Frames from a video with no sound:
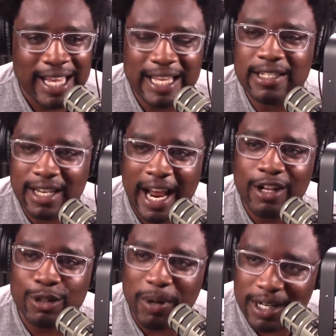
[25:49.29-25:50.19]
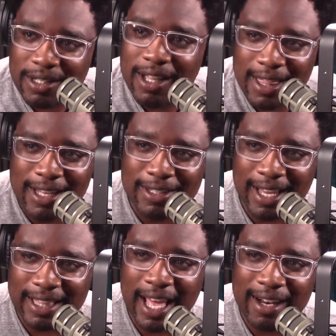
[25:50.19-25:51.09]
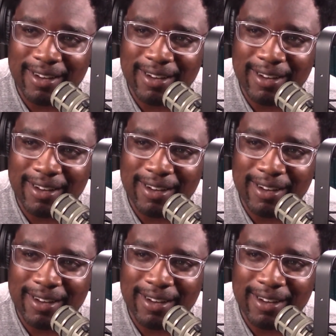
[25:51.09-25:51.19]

ins and outs, but it's the things like that.